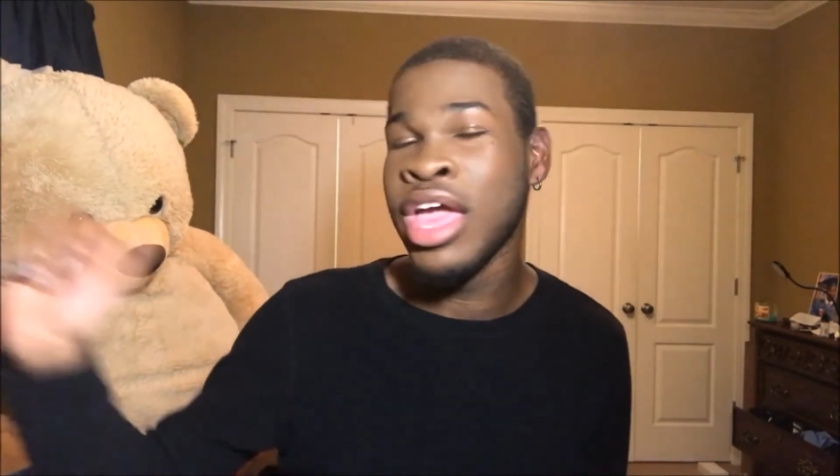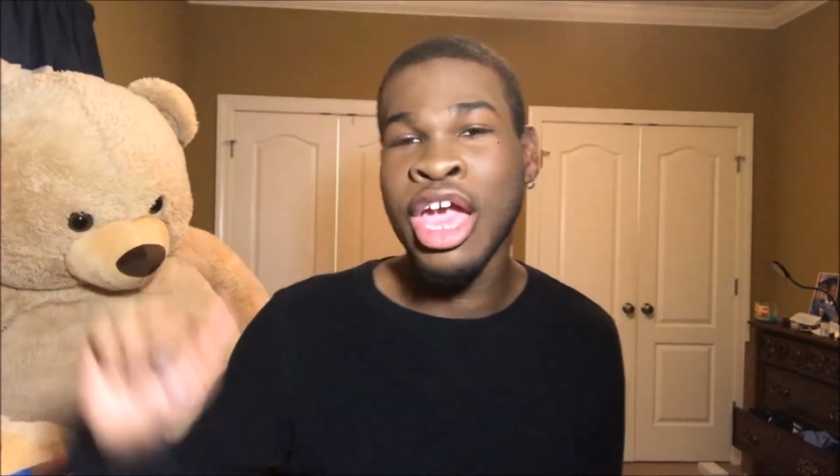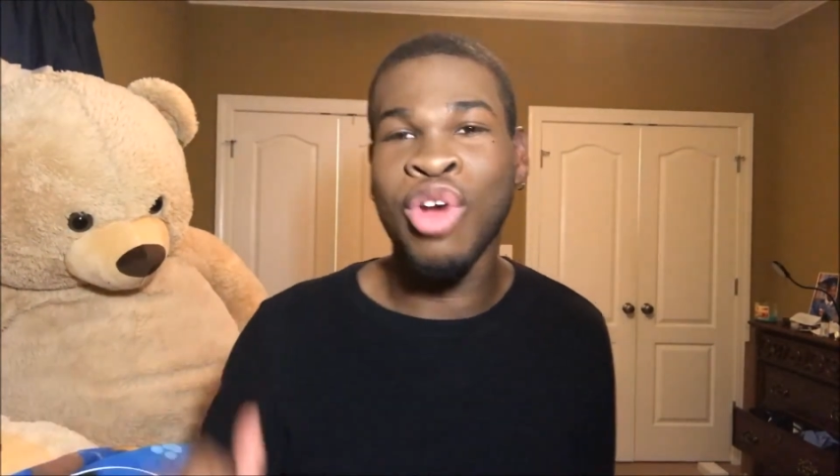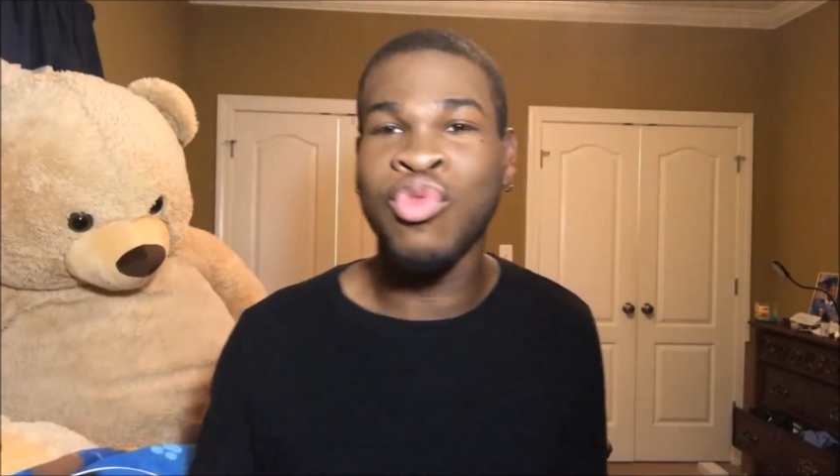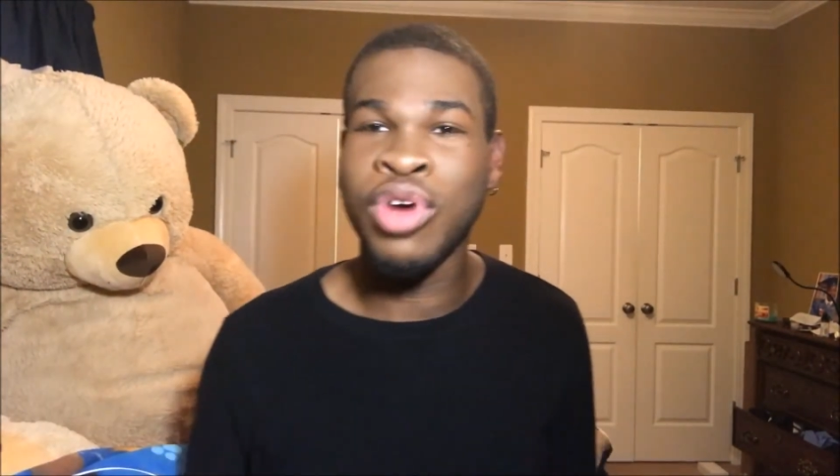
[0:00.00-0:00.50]

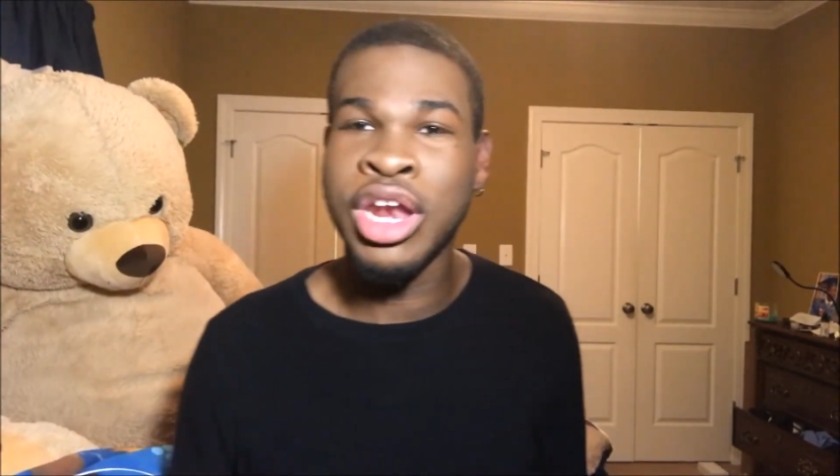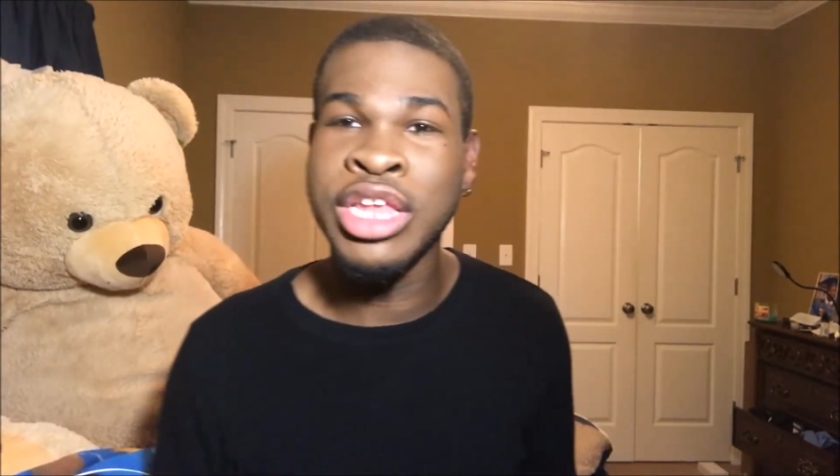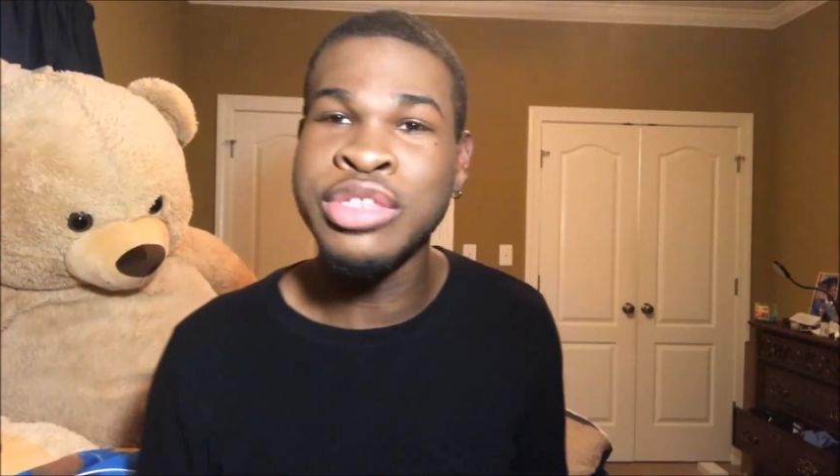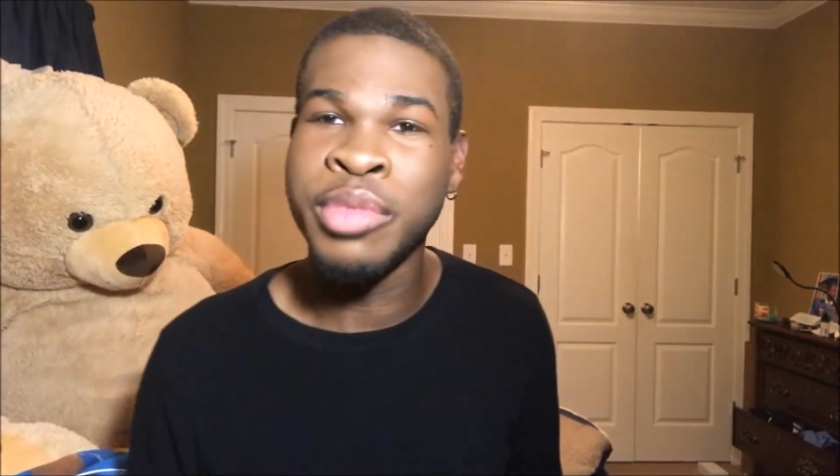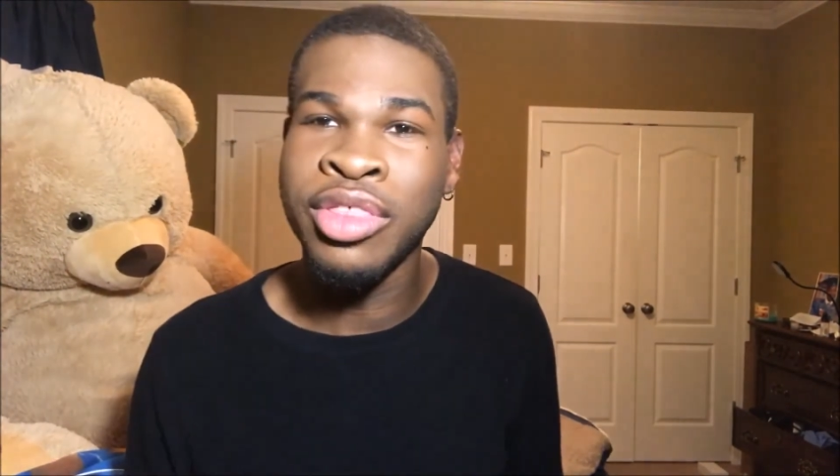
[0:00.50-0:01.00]
in front of
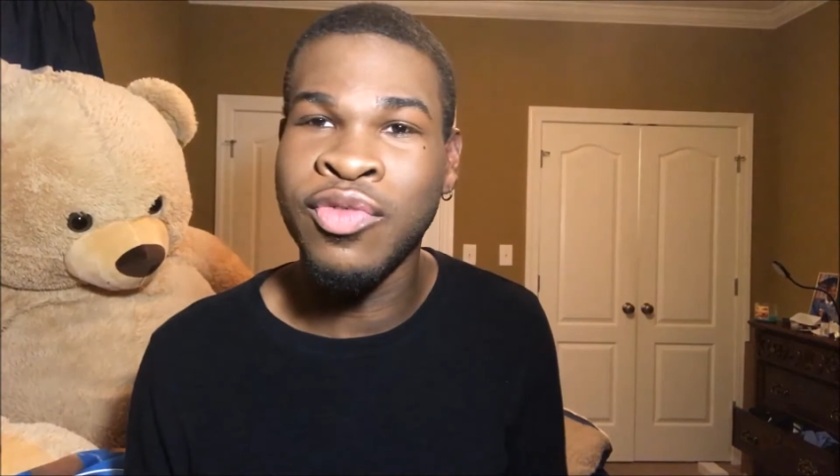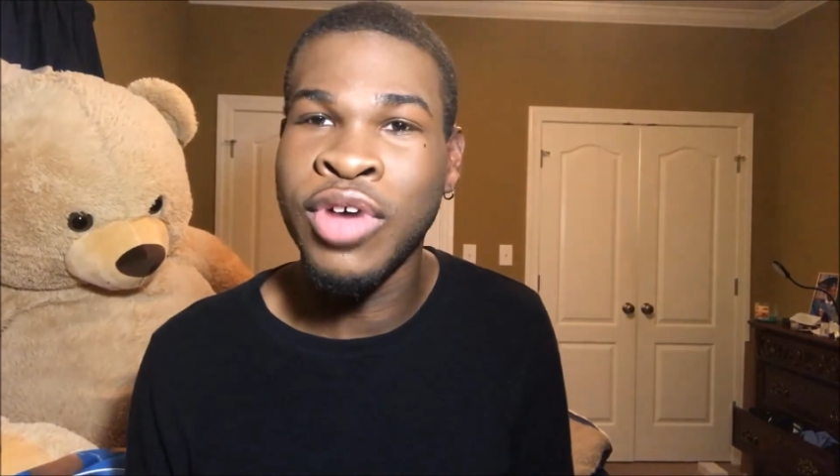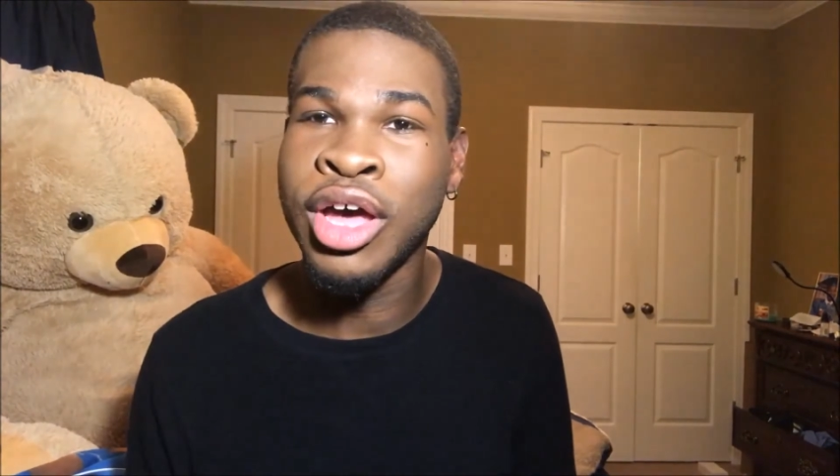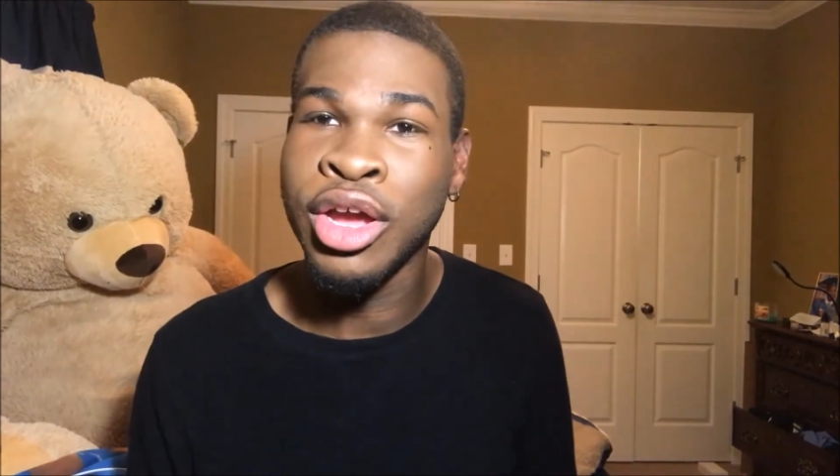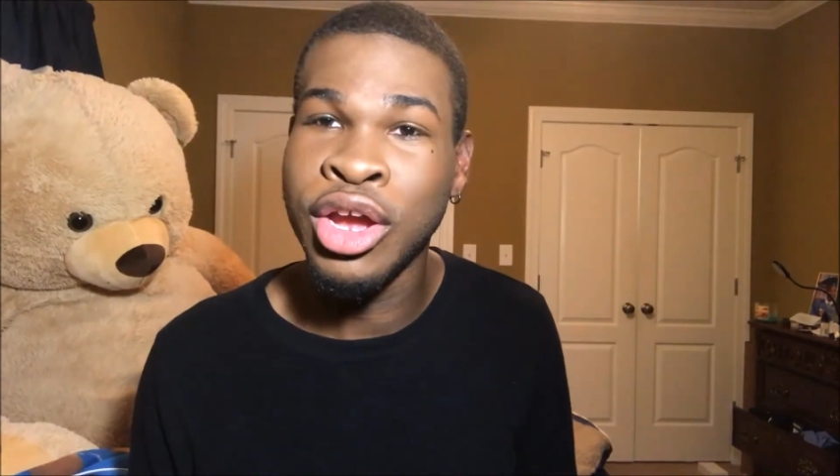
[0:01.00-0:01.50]
this
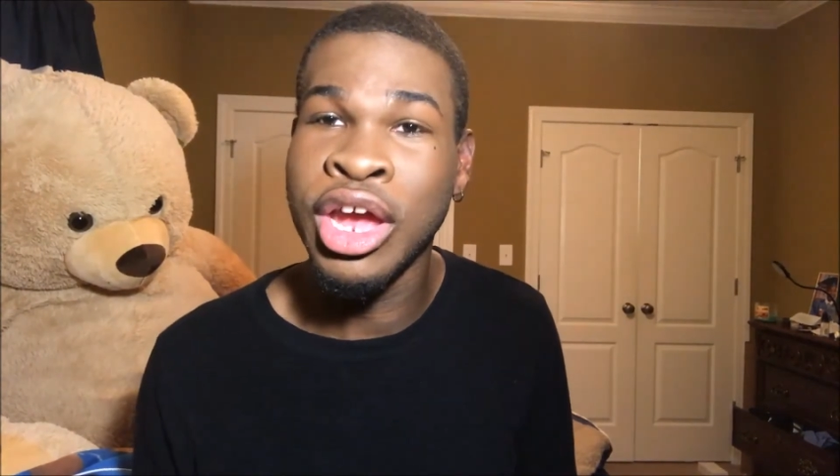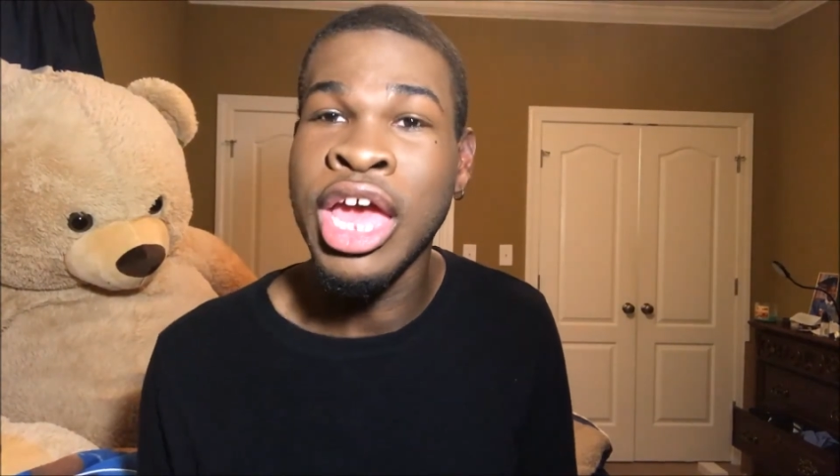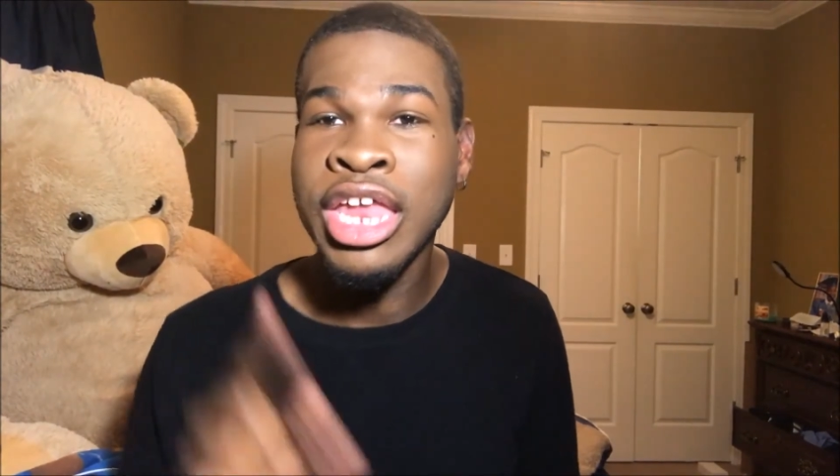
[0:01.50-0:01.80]
motherfucker here